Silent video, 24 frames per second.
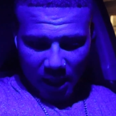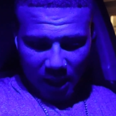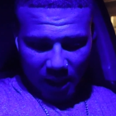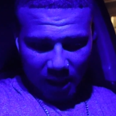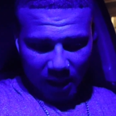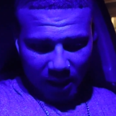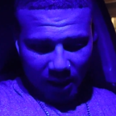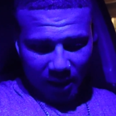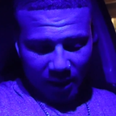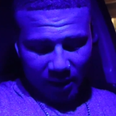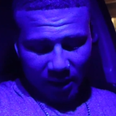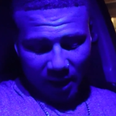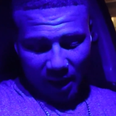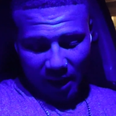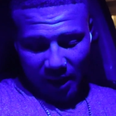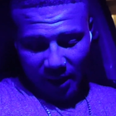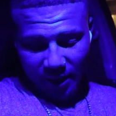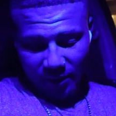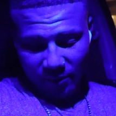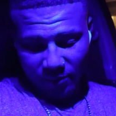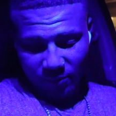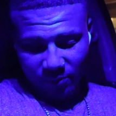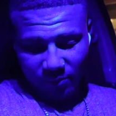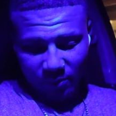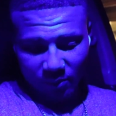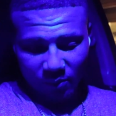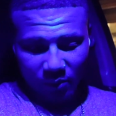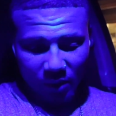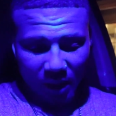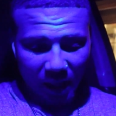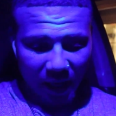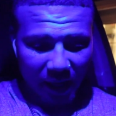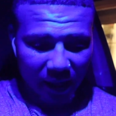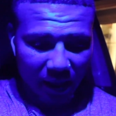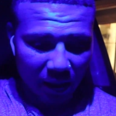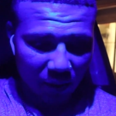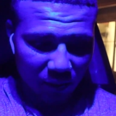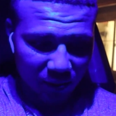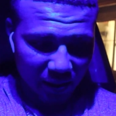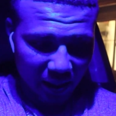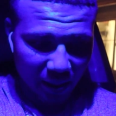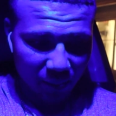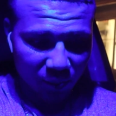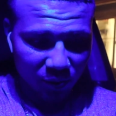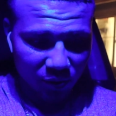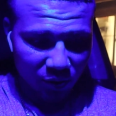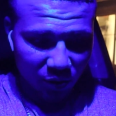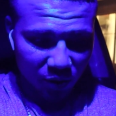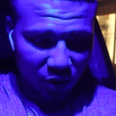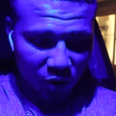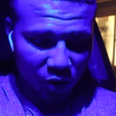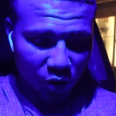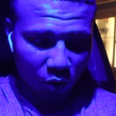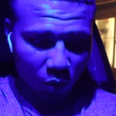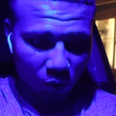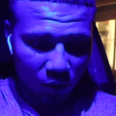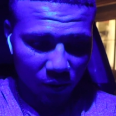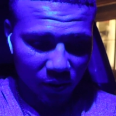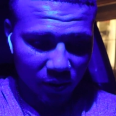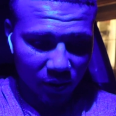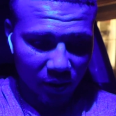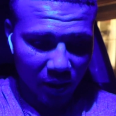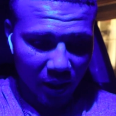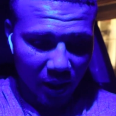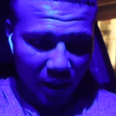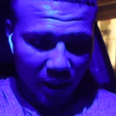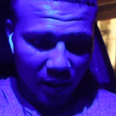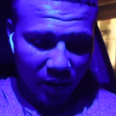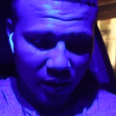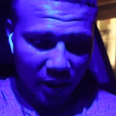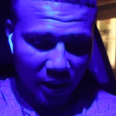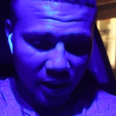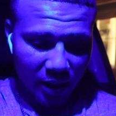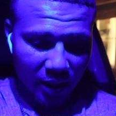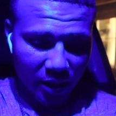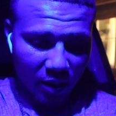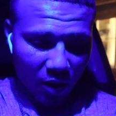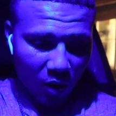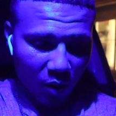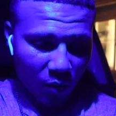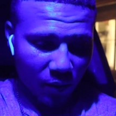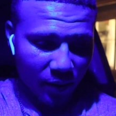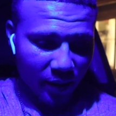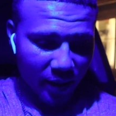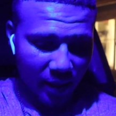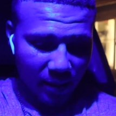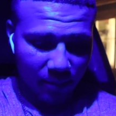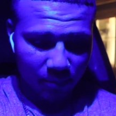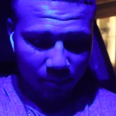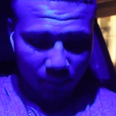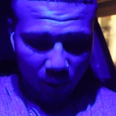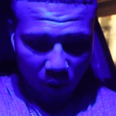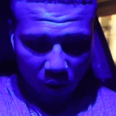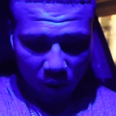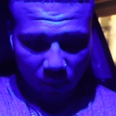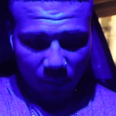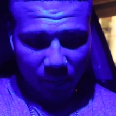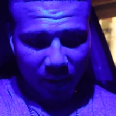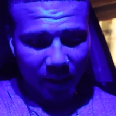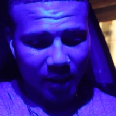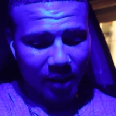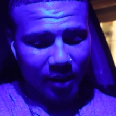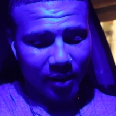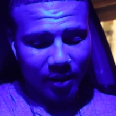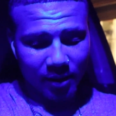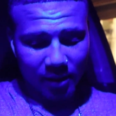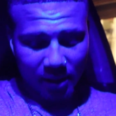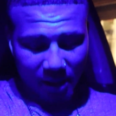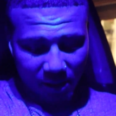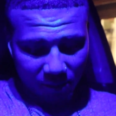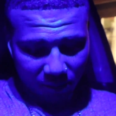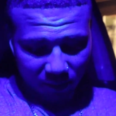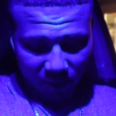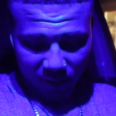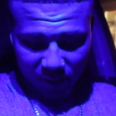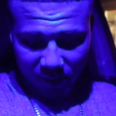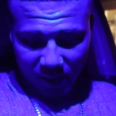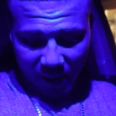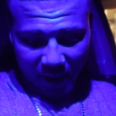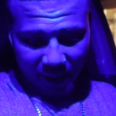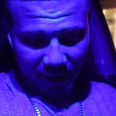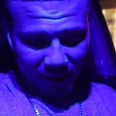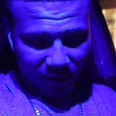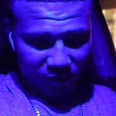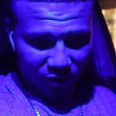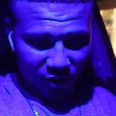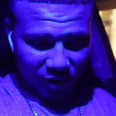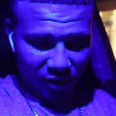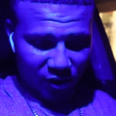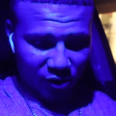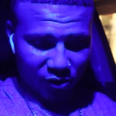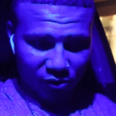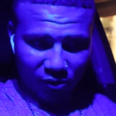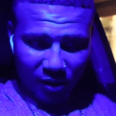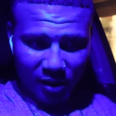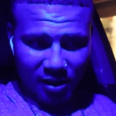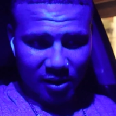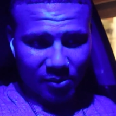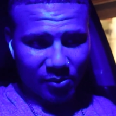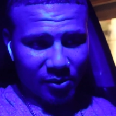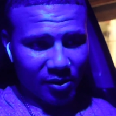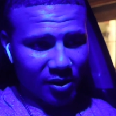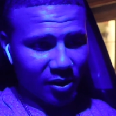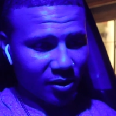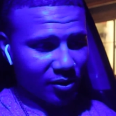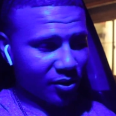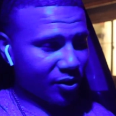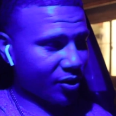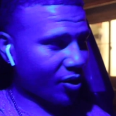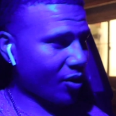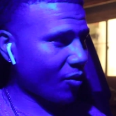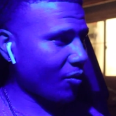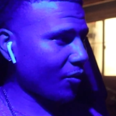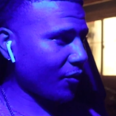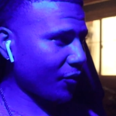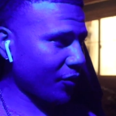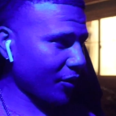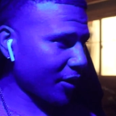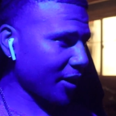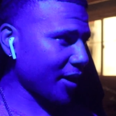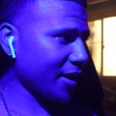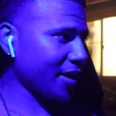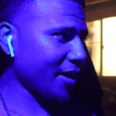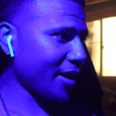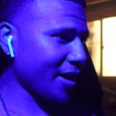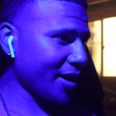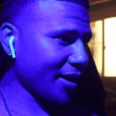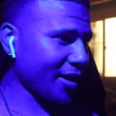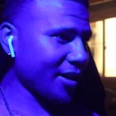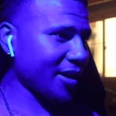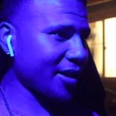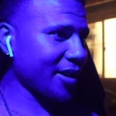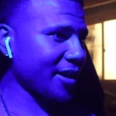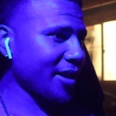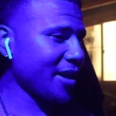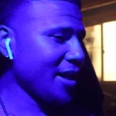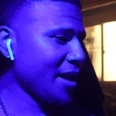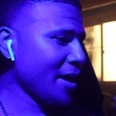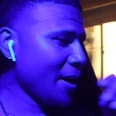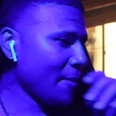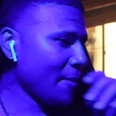I'm glad I was able to source the OEM boot, because it was like just stressing me. It looked so freaking ugly.